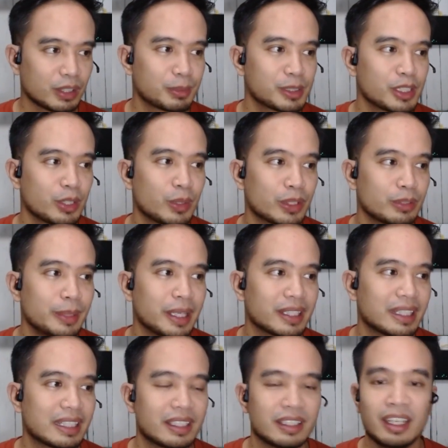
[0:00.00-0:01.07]
Tapos na yung water break
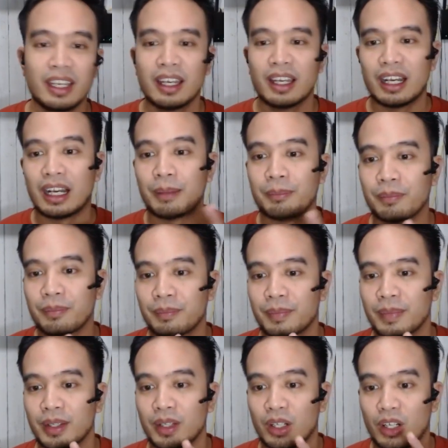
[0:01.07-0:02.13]
natin.
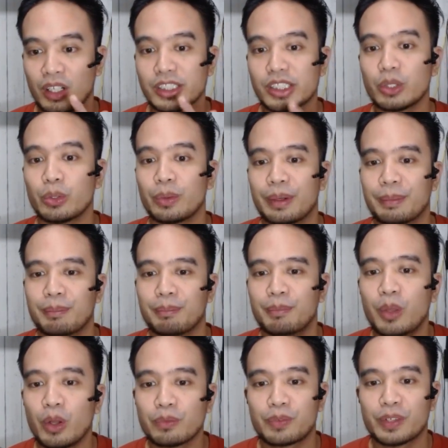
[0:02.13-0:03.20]
Also,
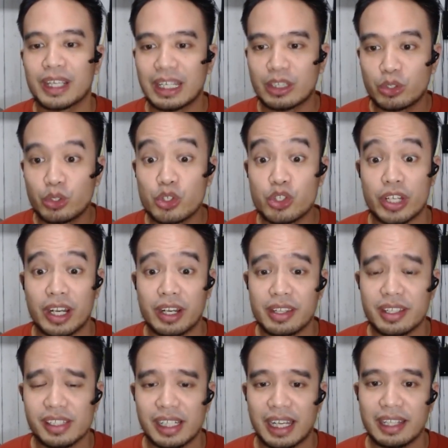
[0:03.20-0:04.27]
don't forget to share
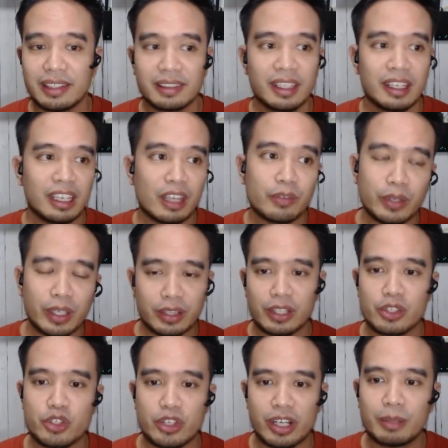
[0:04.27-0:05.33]
this, guys. If you hit
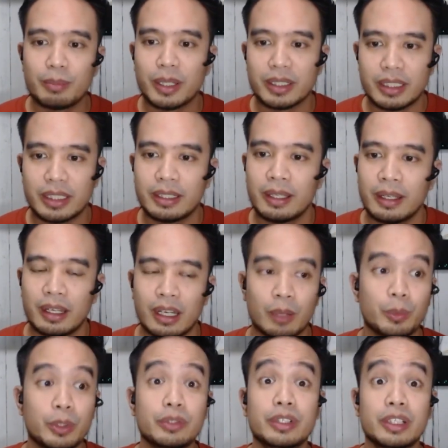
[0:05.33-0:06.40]
the share button,
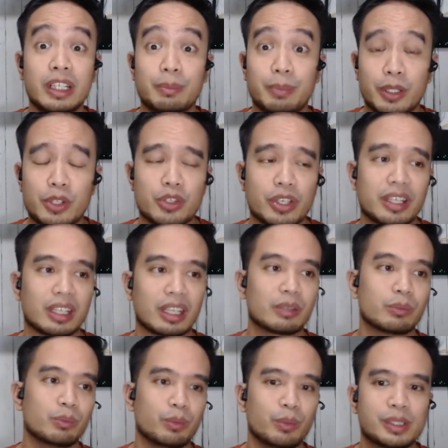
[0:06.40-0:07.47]
we'd really appreciate it.
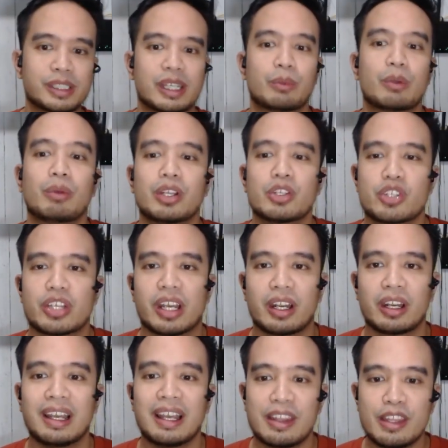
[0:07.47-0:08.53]
And once again, we want to
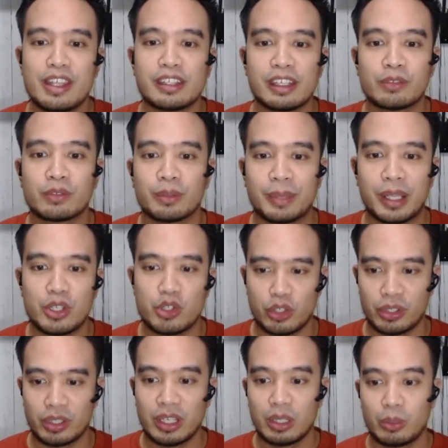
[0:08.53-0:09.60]
share this
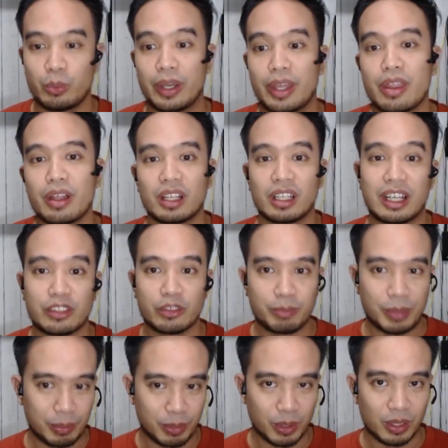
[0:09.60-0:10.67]
information with a lot of
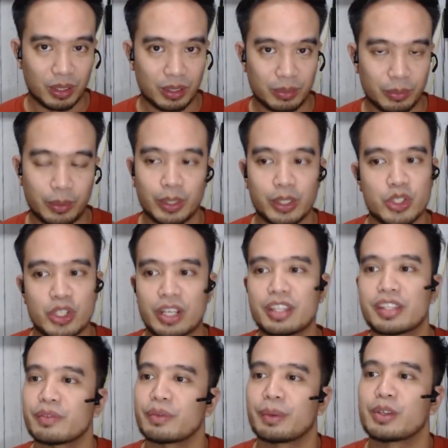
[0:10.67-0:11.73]
people. We want to share
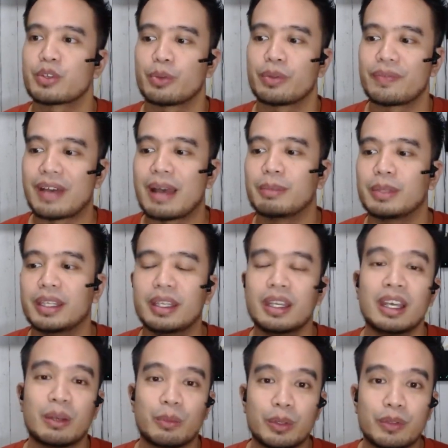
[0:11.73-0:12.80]
this information with family,
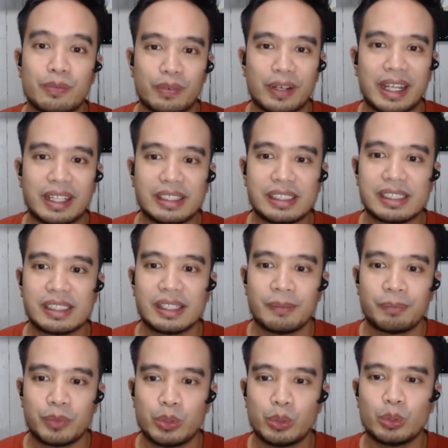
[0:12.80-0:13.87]
with friends,
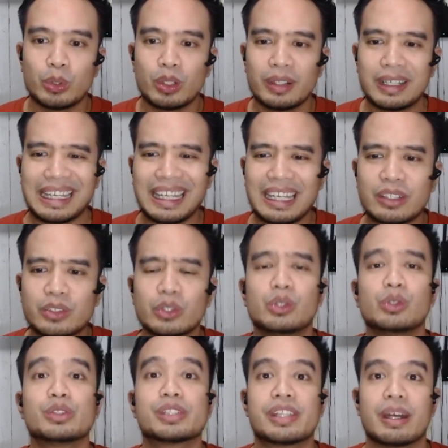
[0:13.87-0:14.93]
to
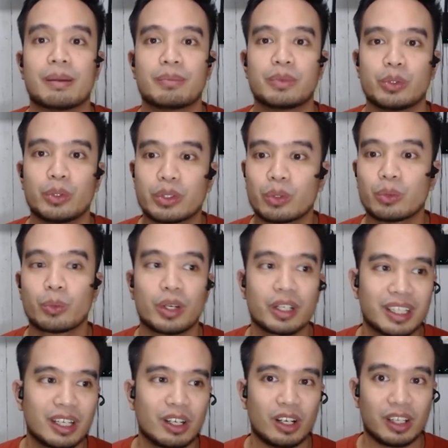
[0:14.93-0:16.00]
introduce them to itong
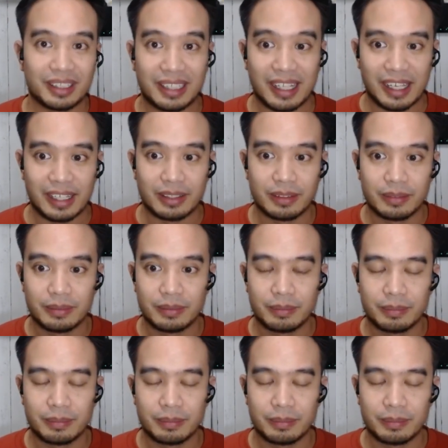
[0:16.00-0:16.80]
working online.